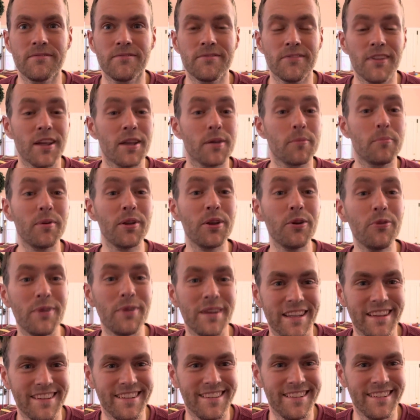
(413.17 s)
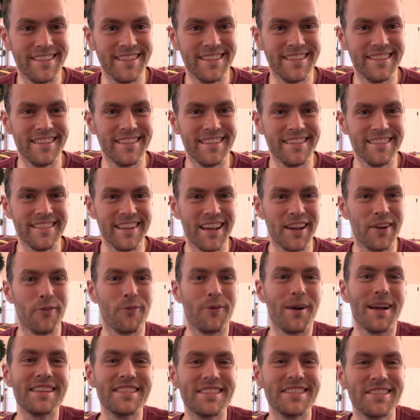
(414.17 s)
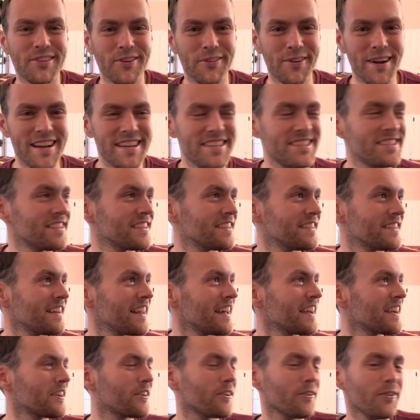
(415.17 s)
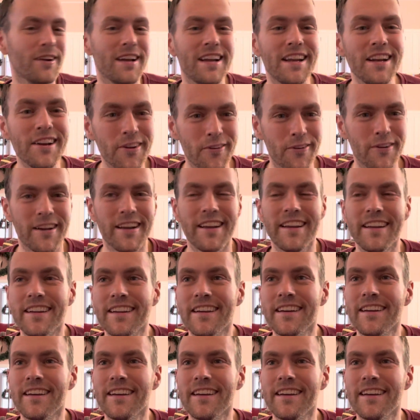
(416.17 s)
like beauty, like restoration, like greenery